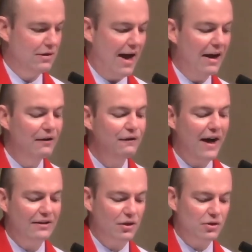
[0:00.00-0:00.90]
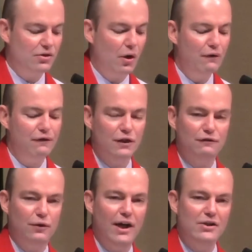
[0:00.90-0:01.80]
And in fact, they're so full
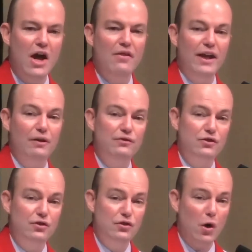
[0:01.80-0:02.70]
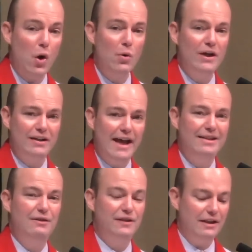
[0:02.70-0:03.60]
of rage, they have so
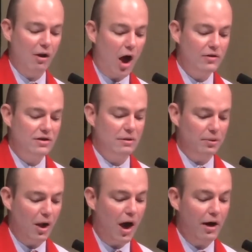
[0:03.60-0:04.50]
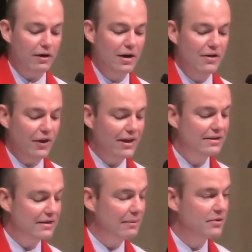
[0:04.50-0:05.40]
collectively lost the plot that he
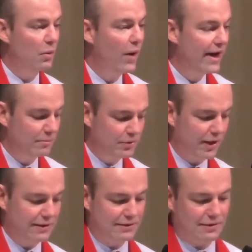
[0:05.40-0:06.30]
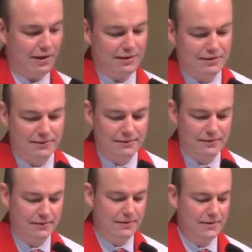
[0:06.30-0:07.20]
slips away in plain sight.
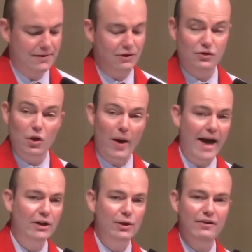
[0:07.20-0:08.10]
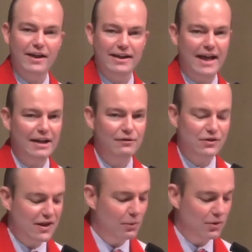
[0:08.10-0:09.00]
They're so angry, they can't even
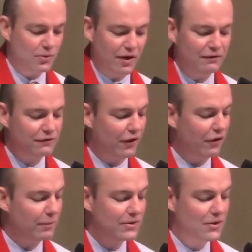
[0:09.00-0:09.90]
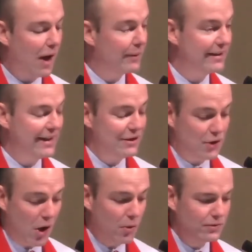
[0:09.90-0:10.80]
see what's right in front of them. As Tommy Lee
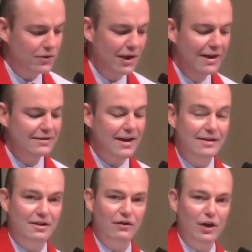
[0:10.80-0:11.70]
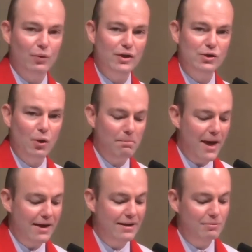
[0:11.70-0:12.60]
Jones says in the original
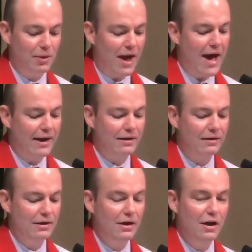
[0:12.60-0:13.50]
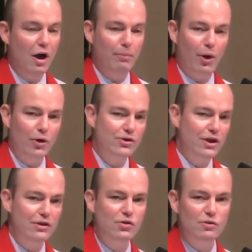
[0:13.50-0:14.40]
Men in Black, a
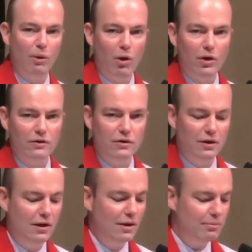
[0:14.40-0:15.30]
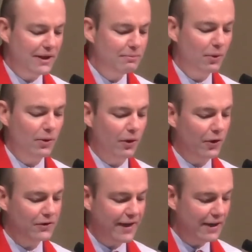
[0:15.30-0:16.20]
person is smart, people
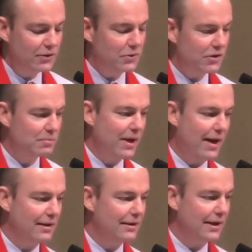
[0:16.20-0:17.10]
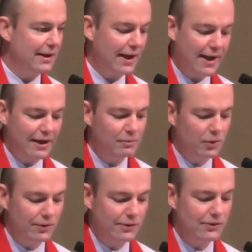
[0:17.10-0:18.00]
are dangerous, panicky
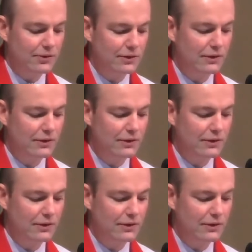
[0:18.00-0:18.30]
animals.